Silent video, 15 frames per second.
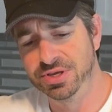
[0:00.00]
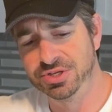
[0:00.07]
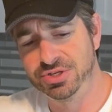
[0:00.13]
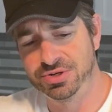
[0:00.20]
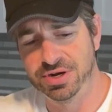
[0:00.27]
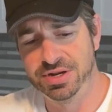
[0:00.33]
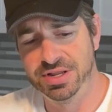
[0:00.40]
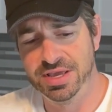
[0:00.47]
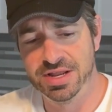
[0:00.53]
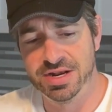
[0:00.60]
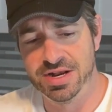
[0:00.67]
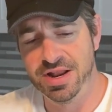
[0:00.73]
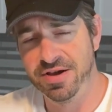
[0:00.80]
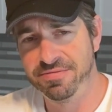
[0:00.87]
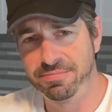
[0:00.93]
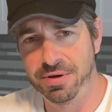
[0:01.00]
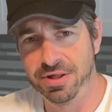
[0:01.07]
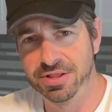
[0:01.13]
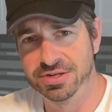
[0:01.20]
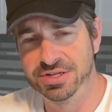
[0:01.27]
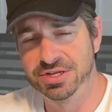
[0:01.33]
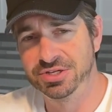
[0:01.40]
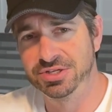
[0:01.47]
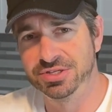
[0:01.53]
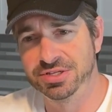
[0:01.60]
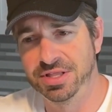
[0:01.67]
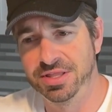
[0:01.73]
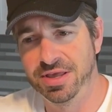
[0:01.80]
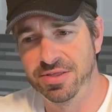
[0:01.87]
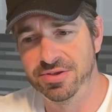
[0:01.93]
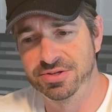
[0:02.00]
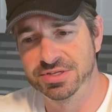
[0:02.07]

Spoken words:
is trying to get enough politicians on the other